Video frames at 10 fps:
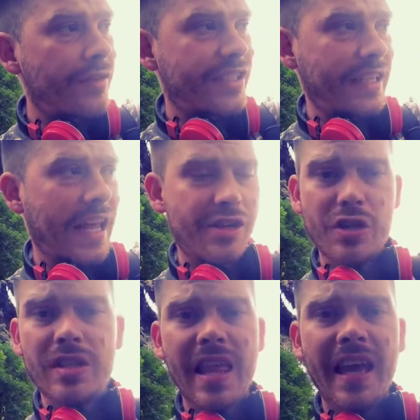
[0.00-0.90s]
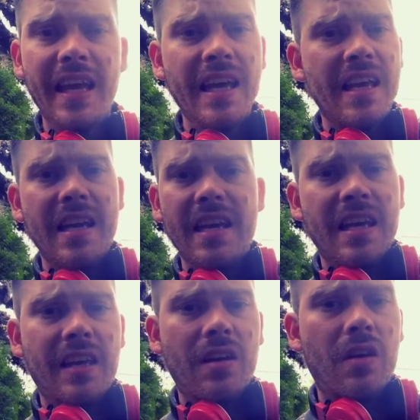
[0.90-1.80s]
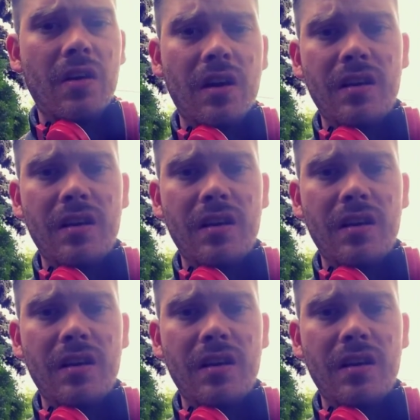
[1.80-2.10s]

teenagers, like, you know,